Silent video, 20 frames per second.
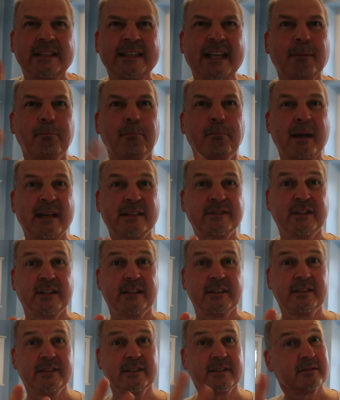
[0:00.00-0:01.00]
and that
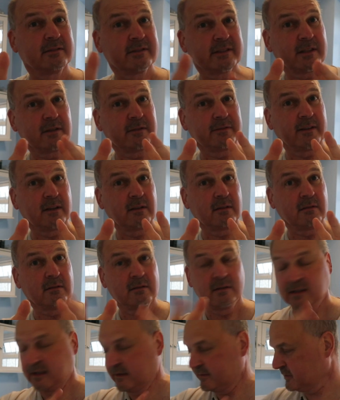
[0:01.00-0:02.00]
matches, so far,
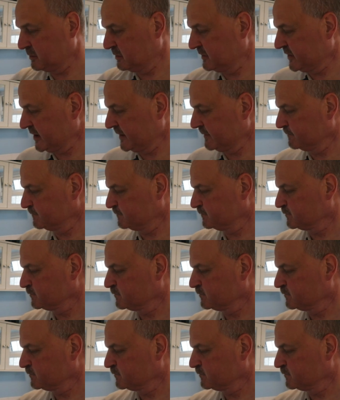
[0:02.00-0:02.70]
everything we've done.